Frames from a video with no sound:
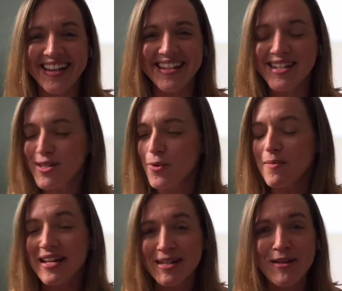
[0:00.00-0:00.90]
This is what
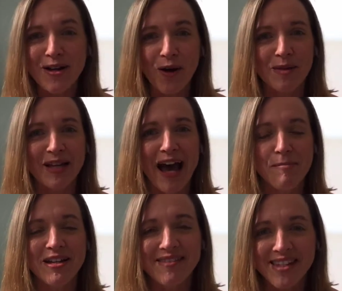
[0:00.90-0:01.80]
makes me incredibly
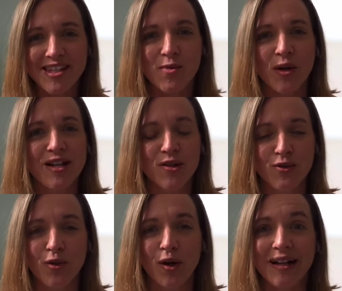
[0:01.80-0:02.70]
happy, and this is what I do
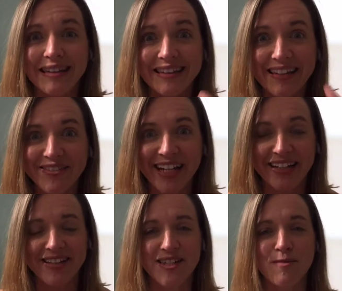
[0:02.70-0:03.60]
for a living.
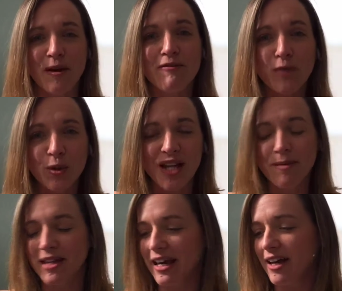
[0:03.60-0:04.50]
This is my full-time
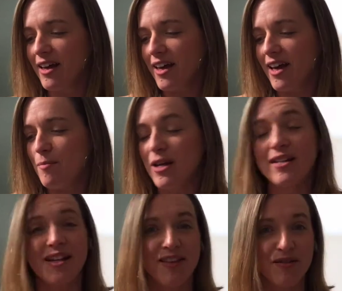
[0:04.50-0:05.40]
gig
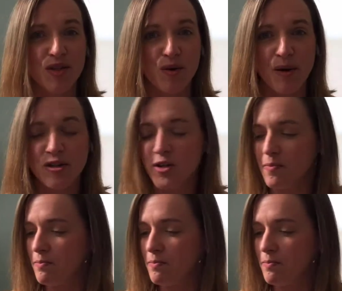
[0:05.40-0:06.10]
because I love it so much.